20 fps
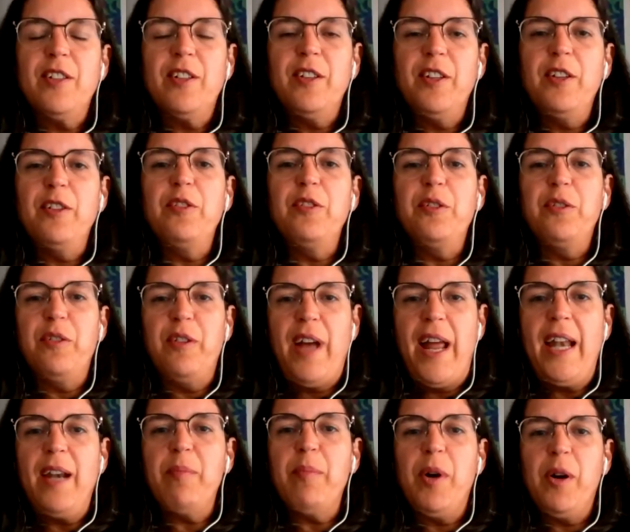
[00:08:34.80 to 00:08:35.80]
So you do
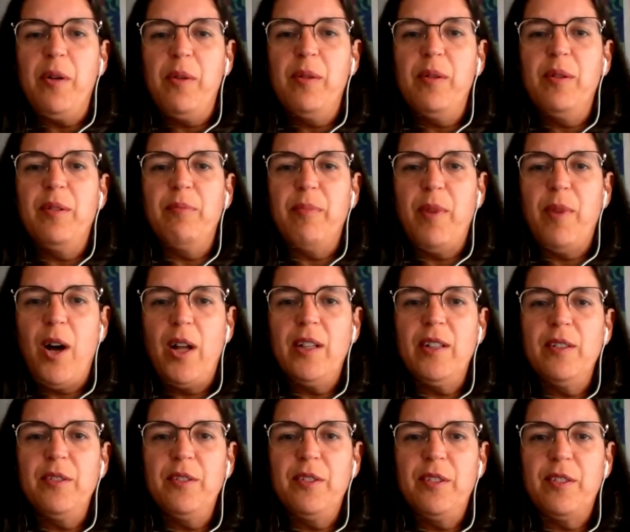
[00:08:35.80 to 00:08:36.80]
animal
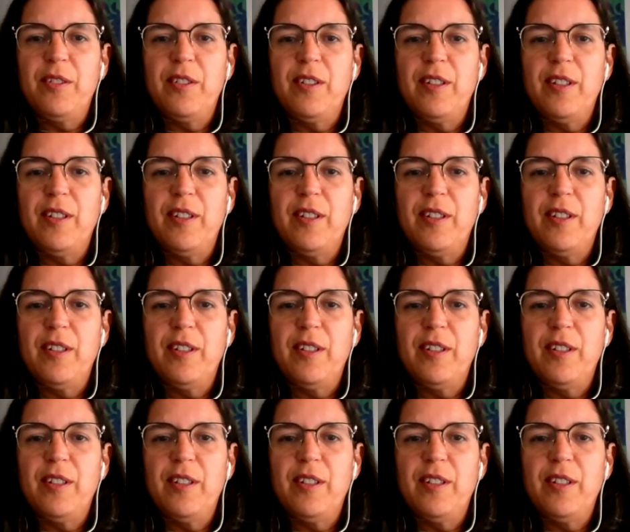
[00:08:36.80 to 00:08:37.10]
models?